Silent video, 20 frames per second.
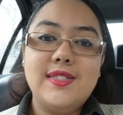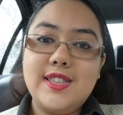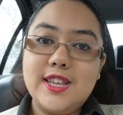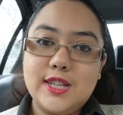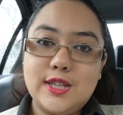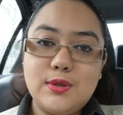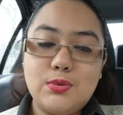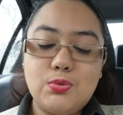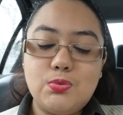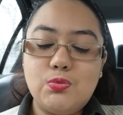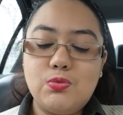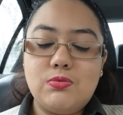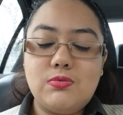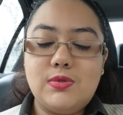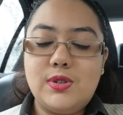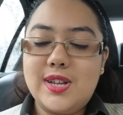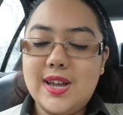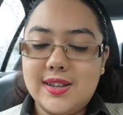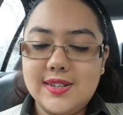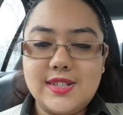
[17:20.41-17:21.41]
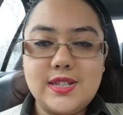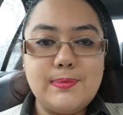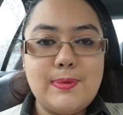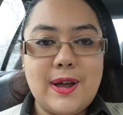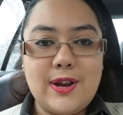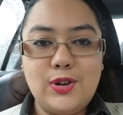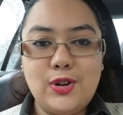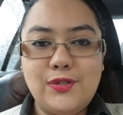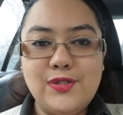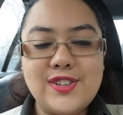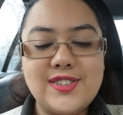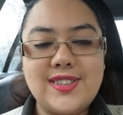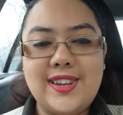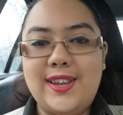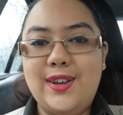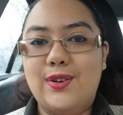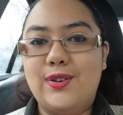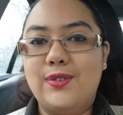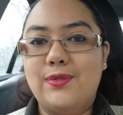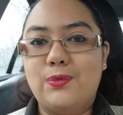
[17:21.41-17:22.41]
This does depend
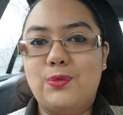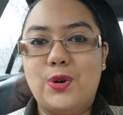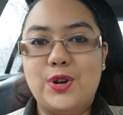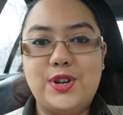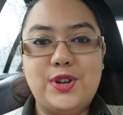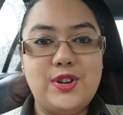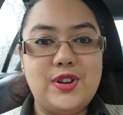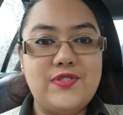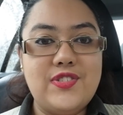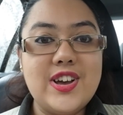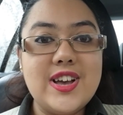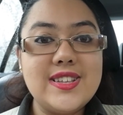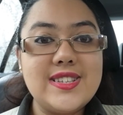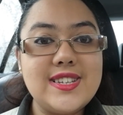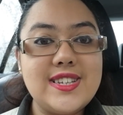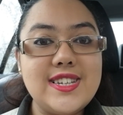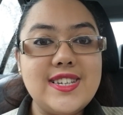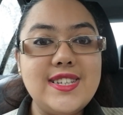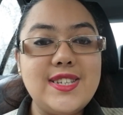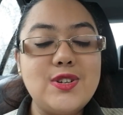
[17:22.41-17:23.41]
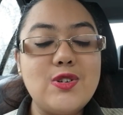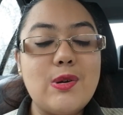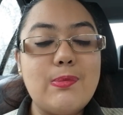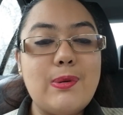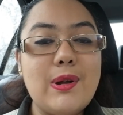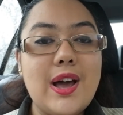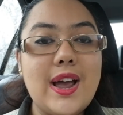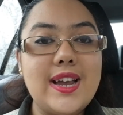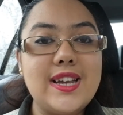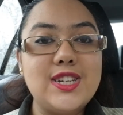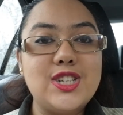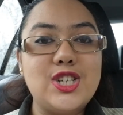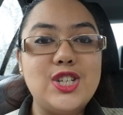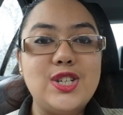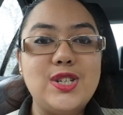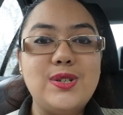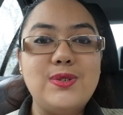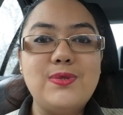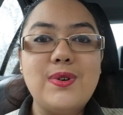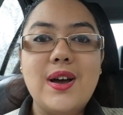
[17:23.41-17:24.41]
obviously on what universities you're applying
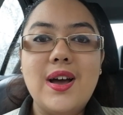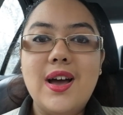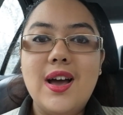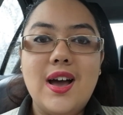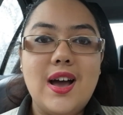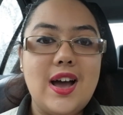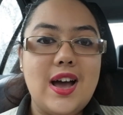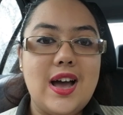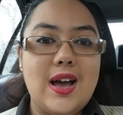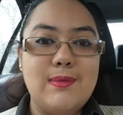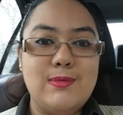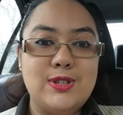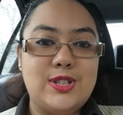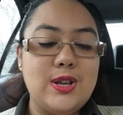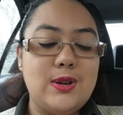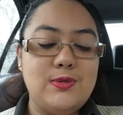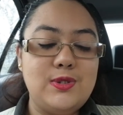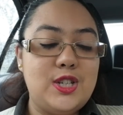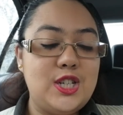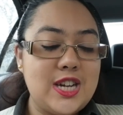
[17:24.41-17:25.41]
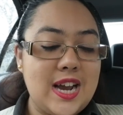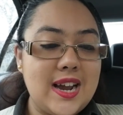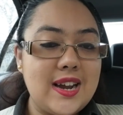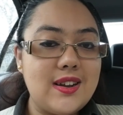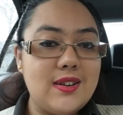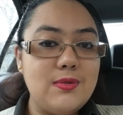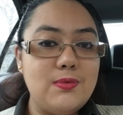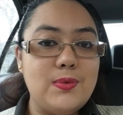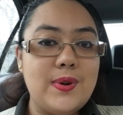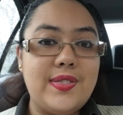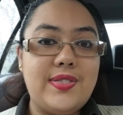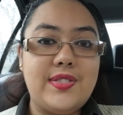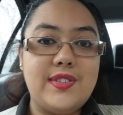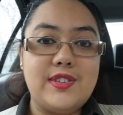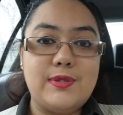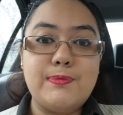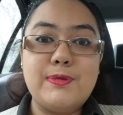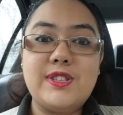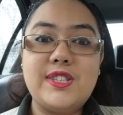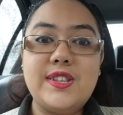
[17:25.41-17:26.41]
to, so check with
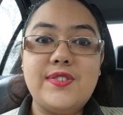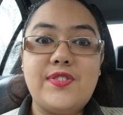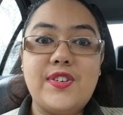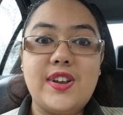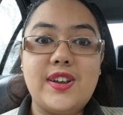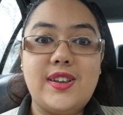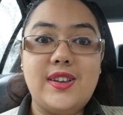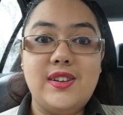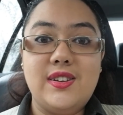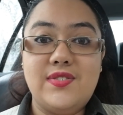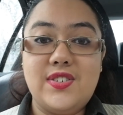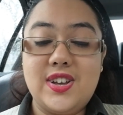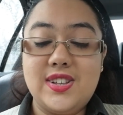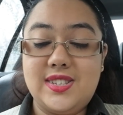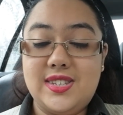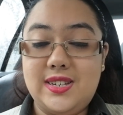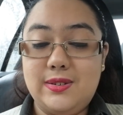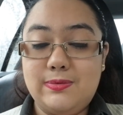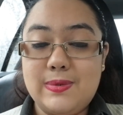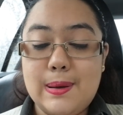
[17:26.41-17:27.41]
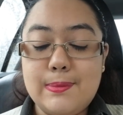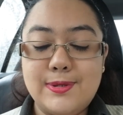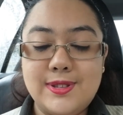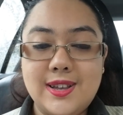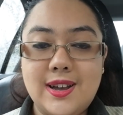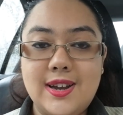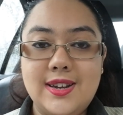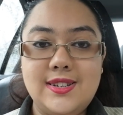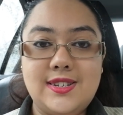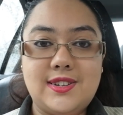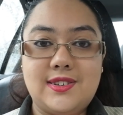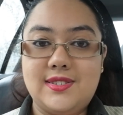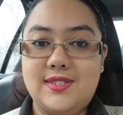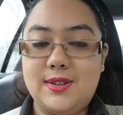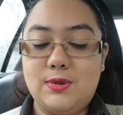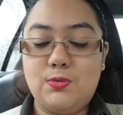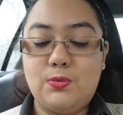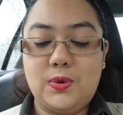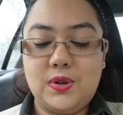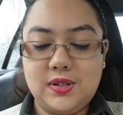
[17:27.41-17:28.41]
the specific university website
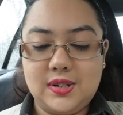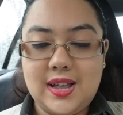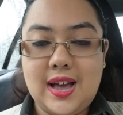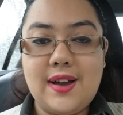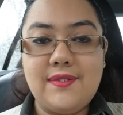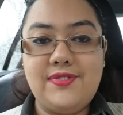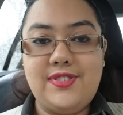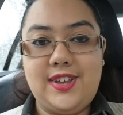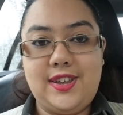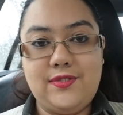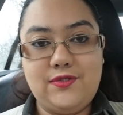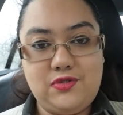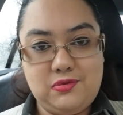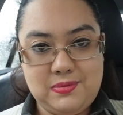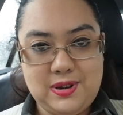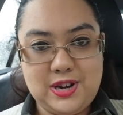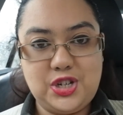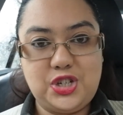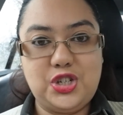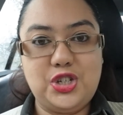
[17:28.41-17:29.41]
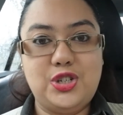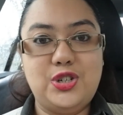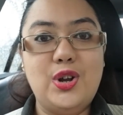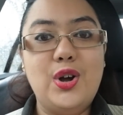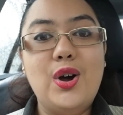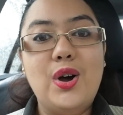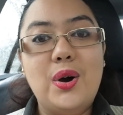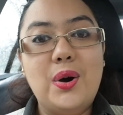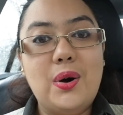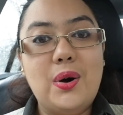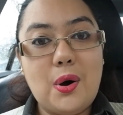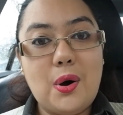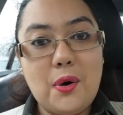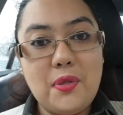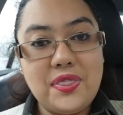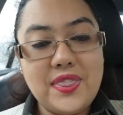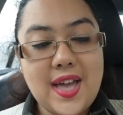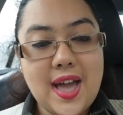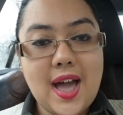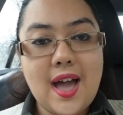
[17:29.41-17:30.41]
because it will have the information
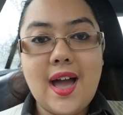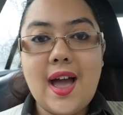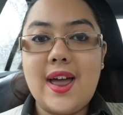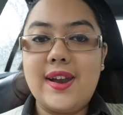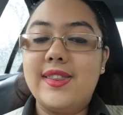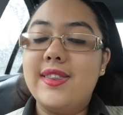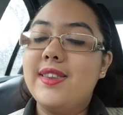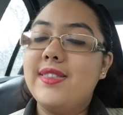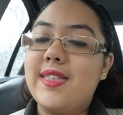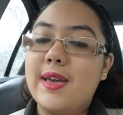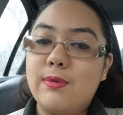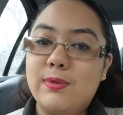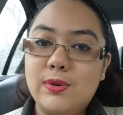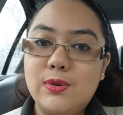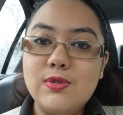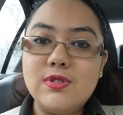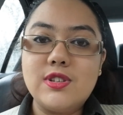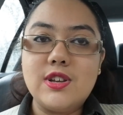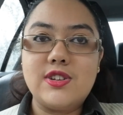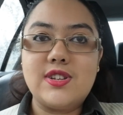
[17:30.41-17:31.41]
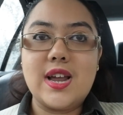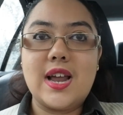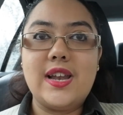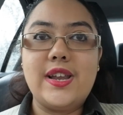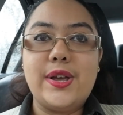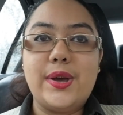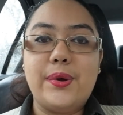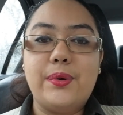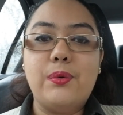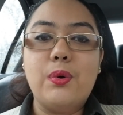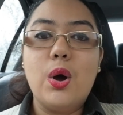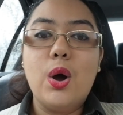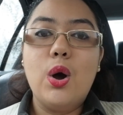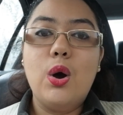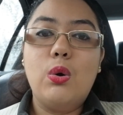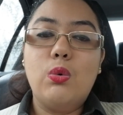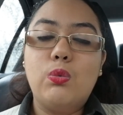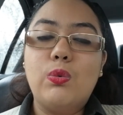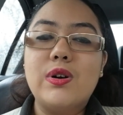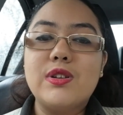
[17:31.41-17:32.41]
on there, and they will also tell you
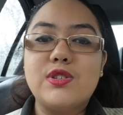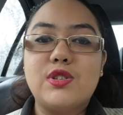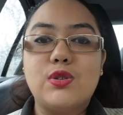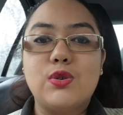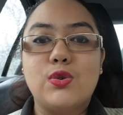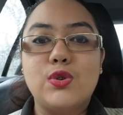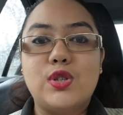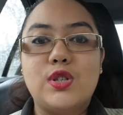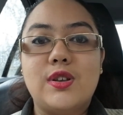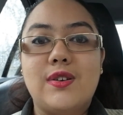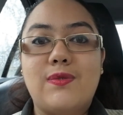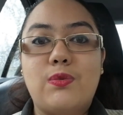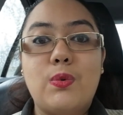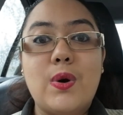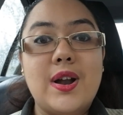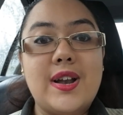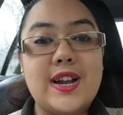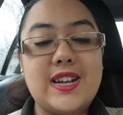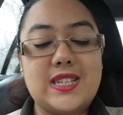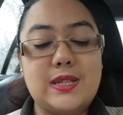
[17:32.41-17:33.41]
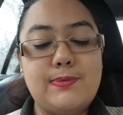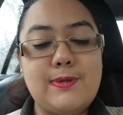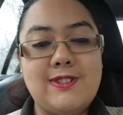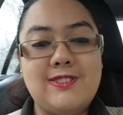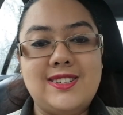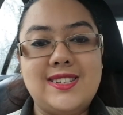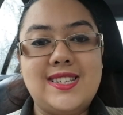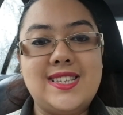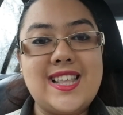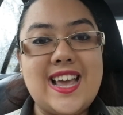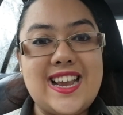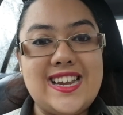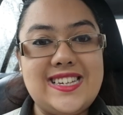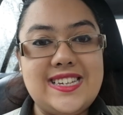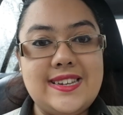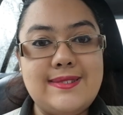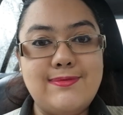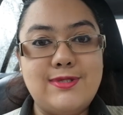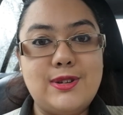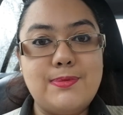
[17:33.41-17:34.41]
what sorts of work experience they
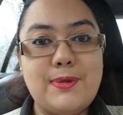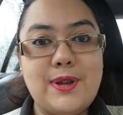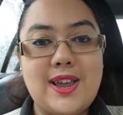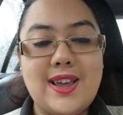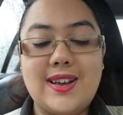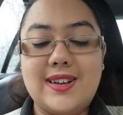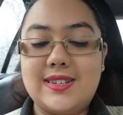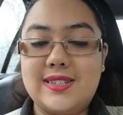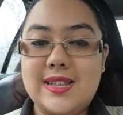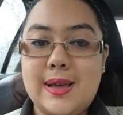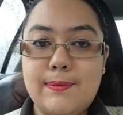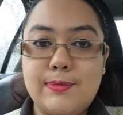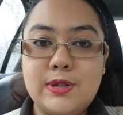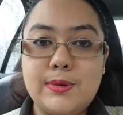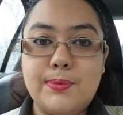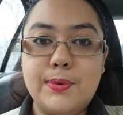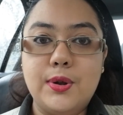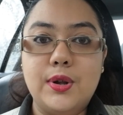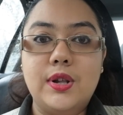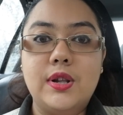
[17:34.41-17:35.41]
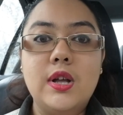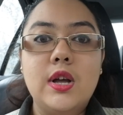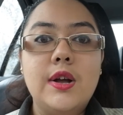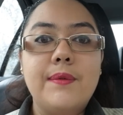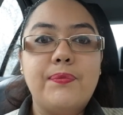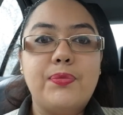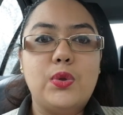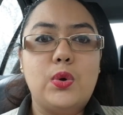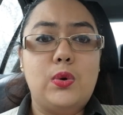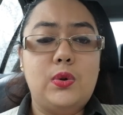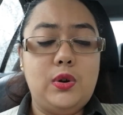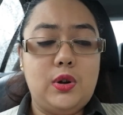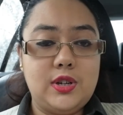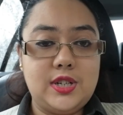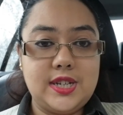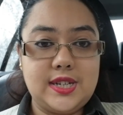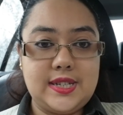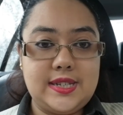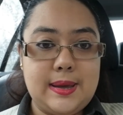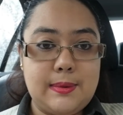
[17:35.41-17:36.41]
deem to be acceptable or
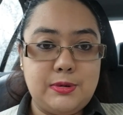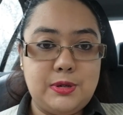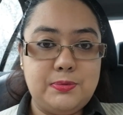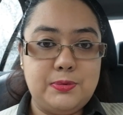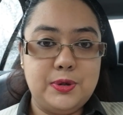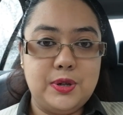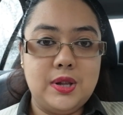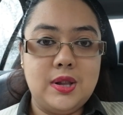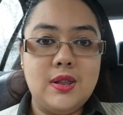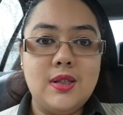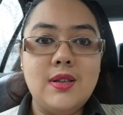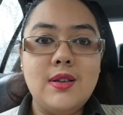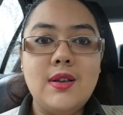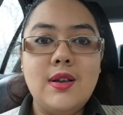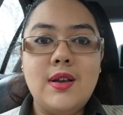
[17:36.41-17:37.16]
not acceptable.